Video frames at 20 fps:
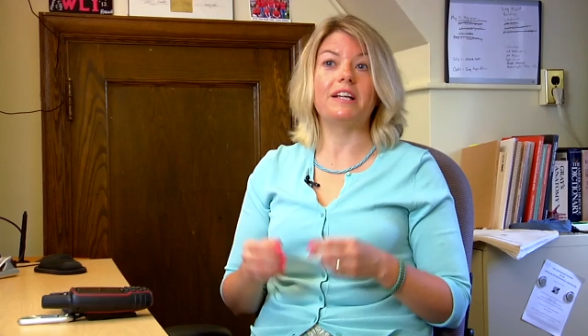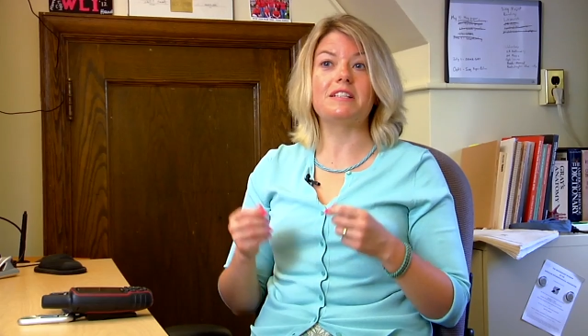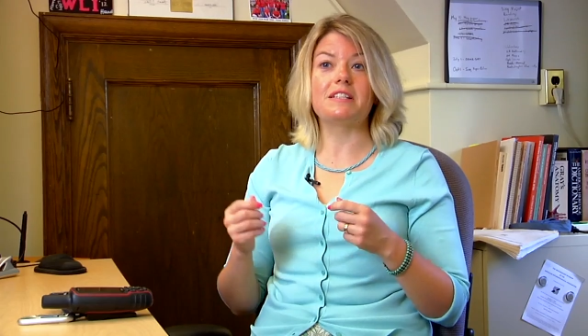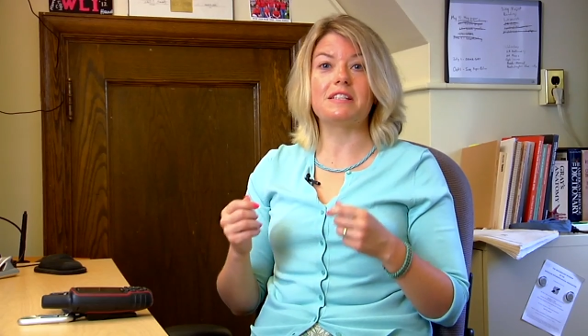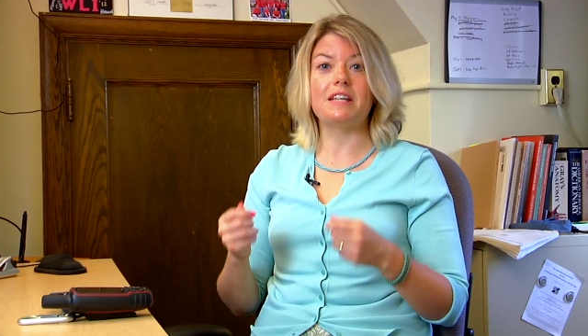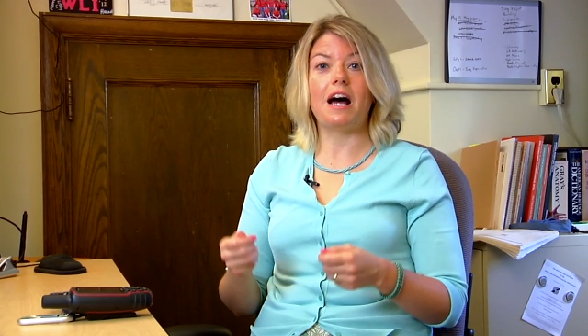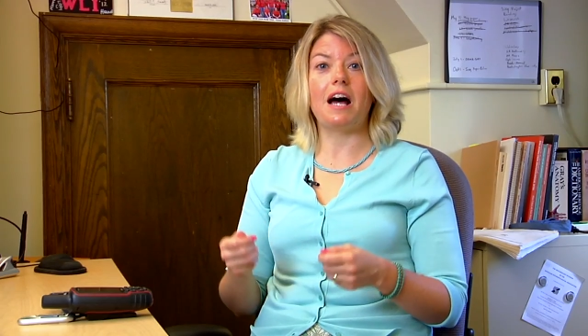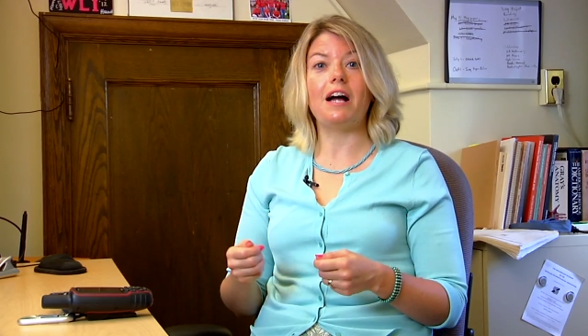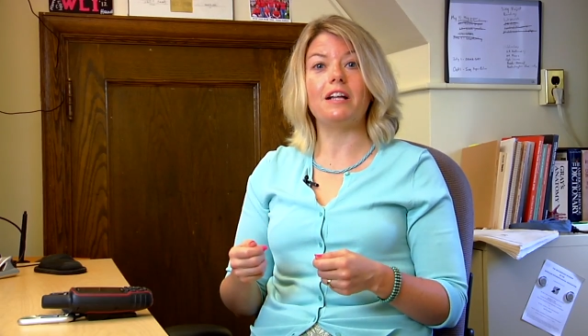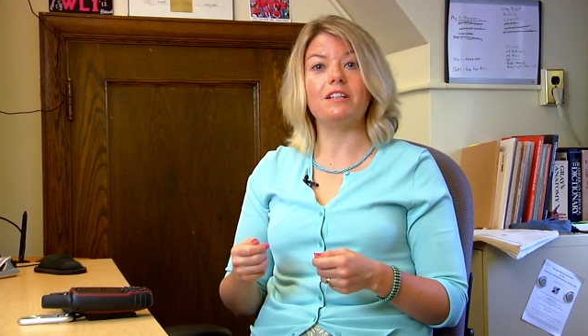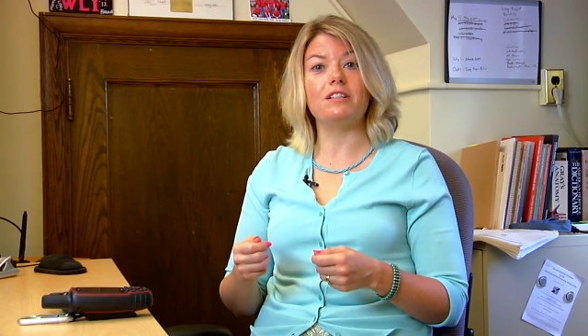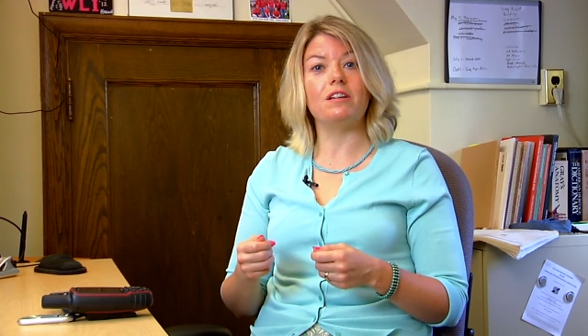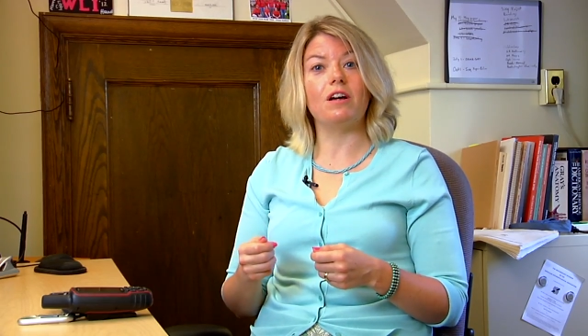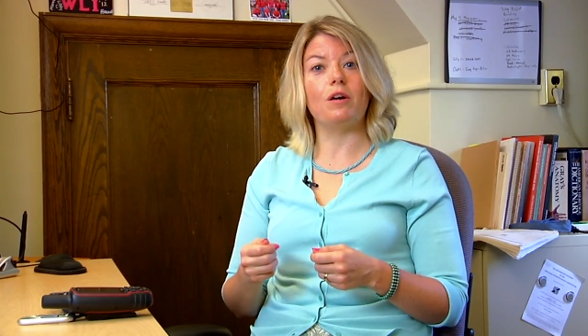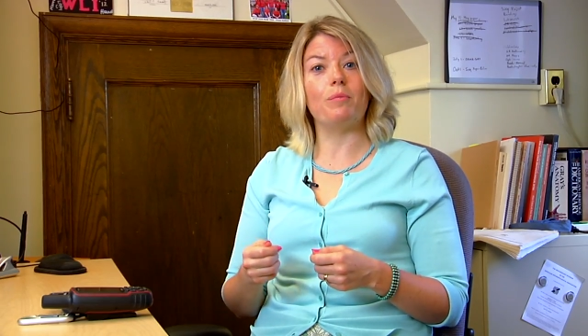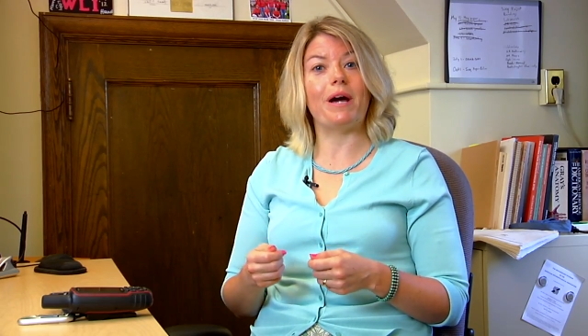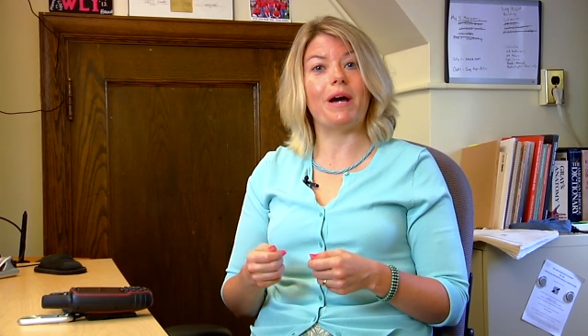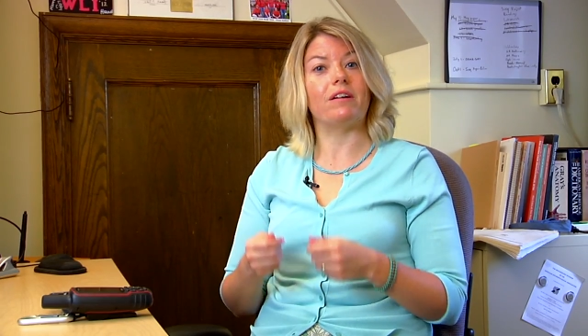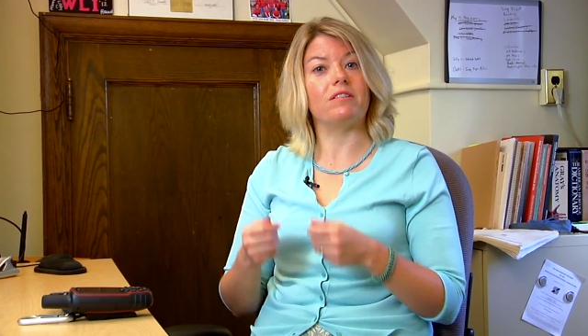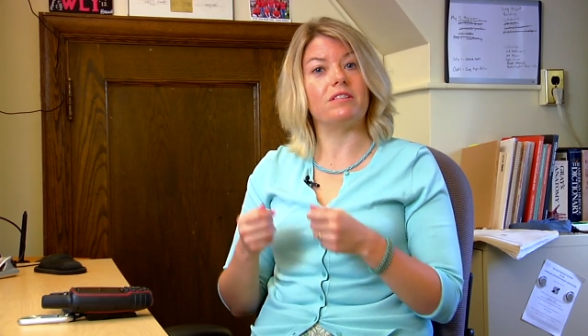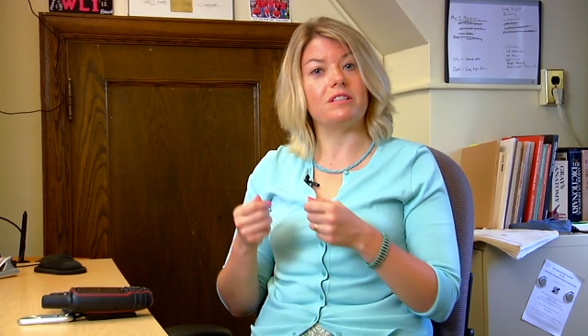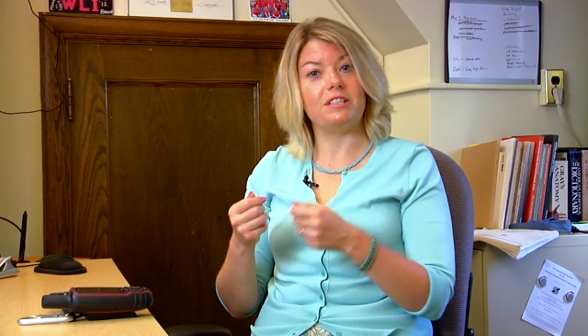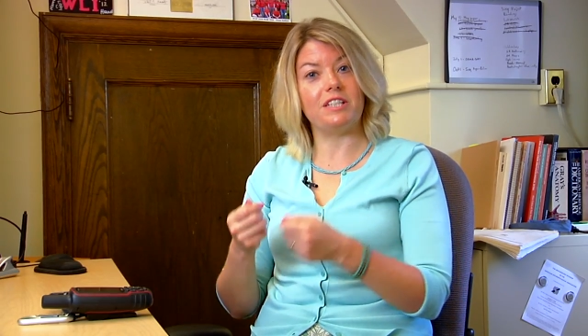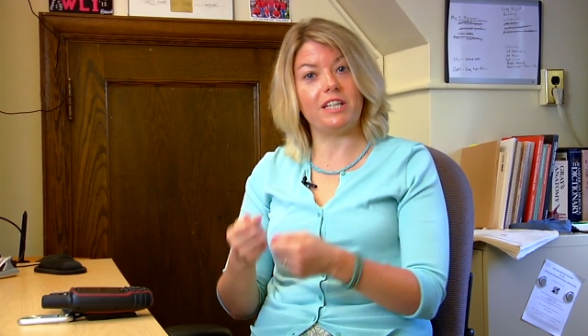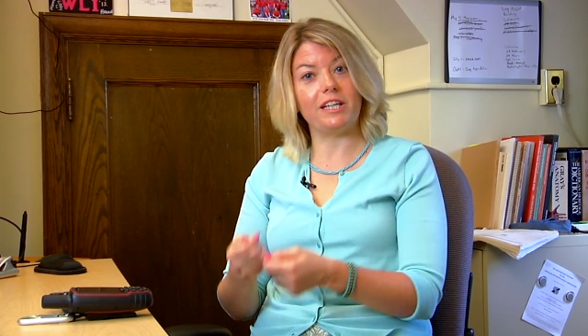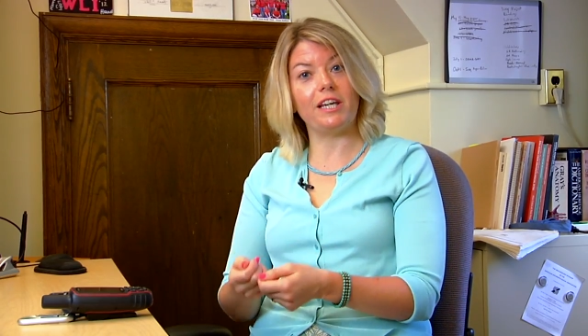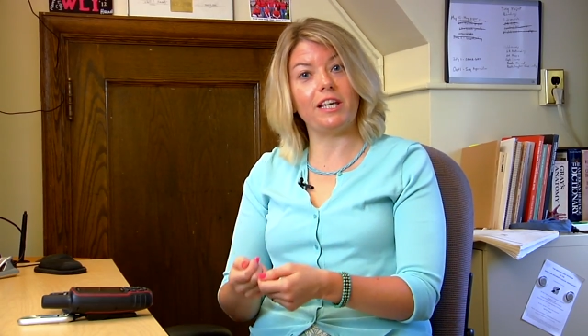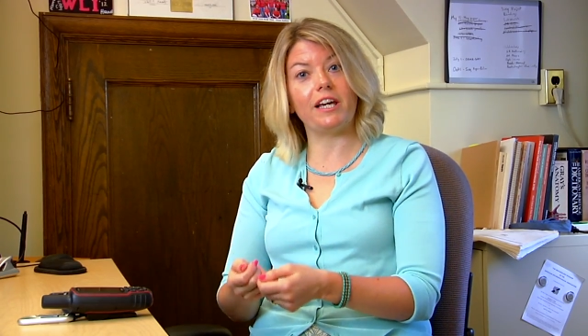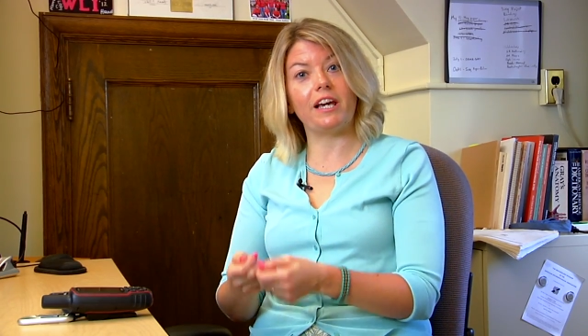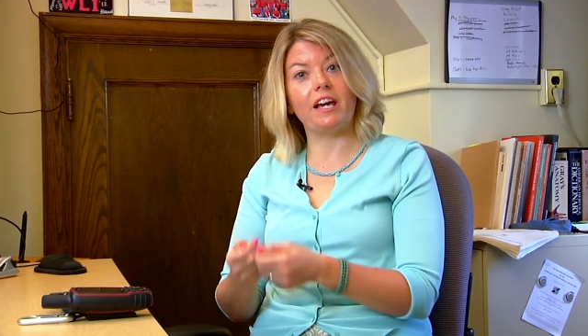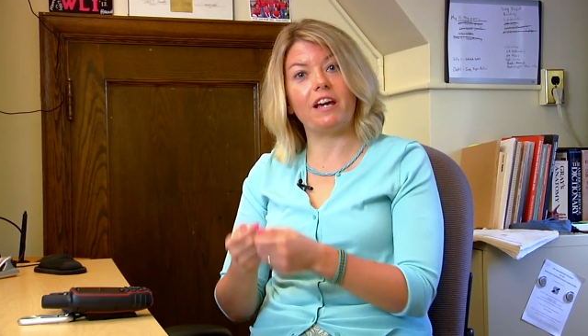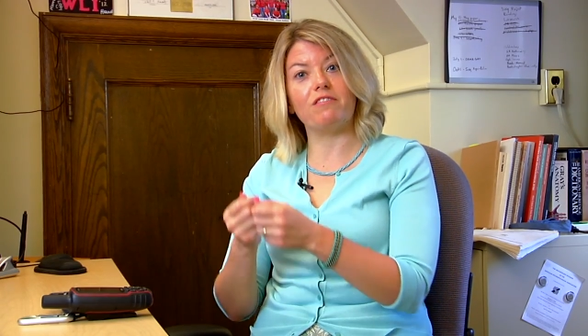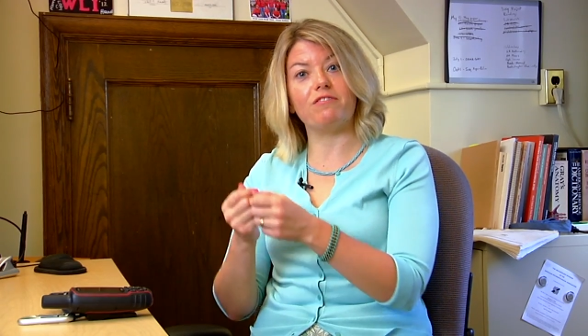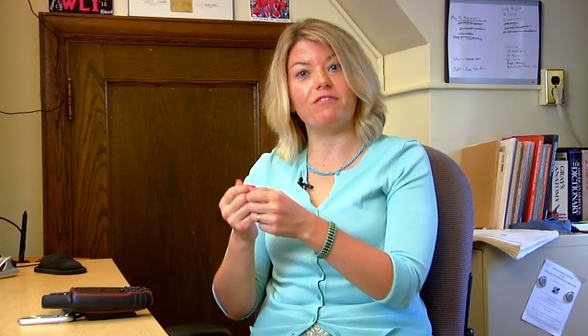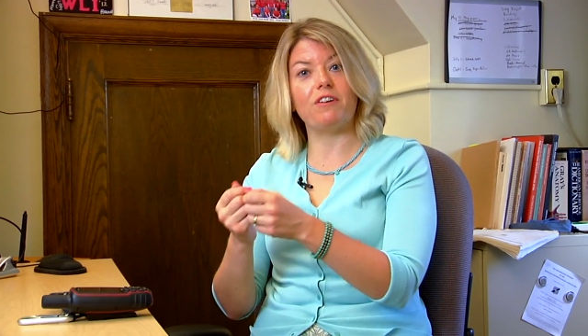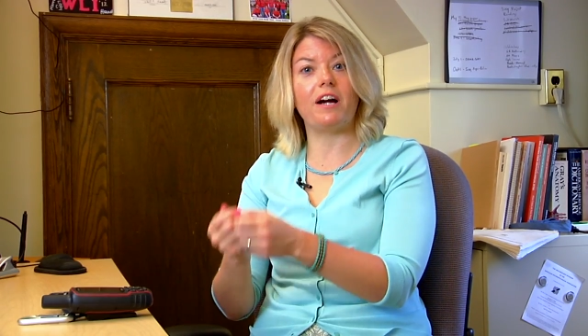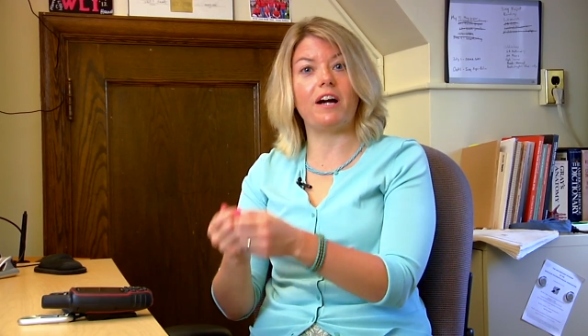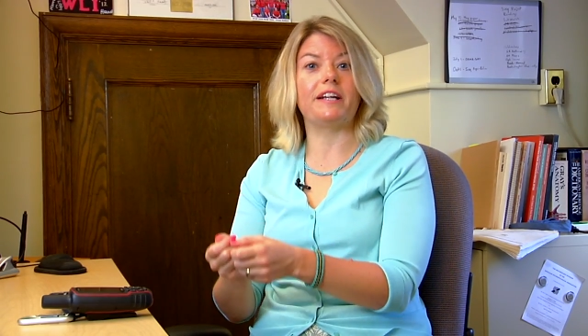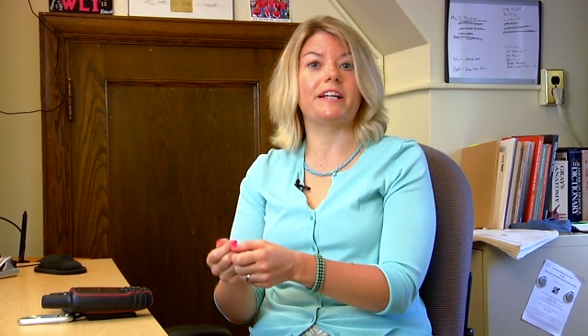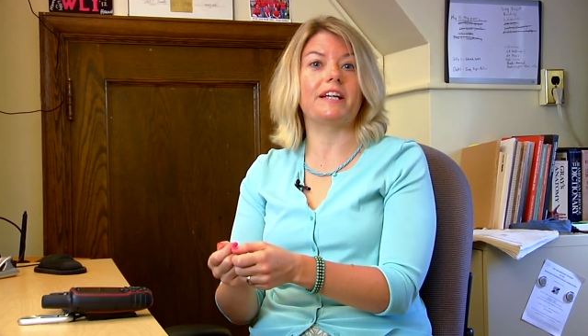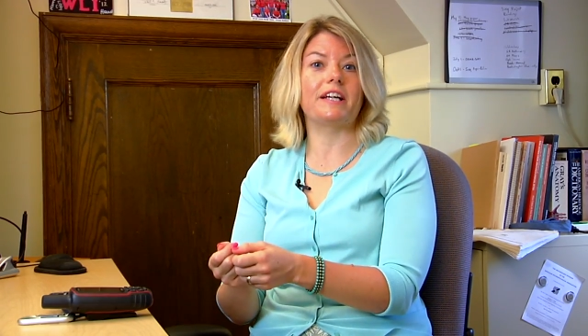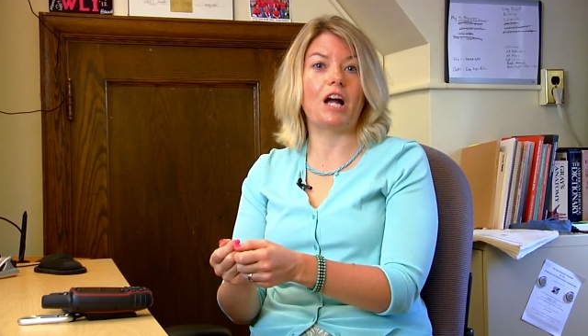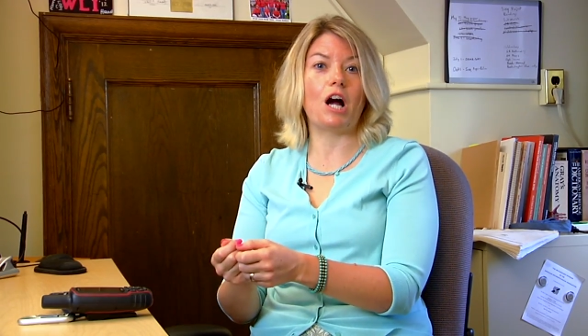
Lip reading: It's not about digging and finding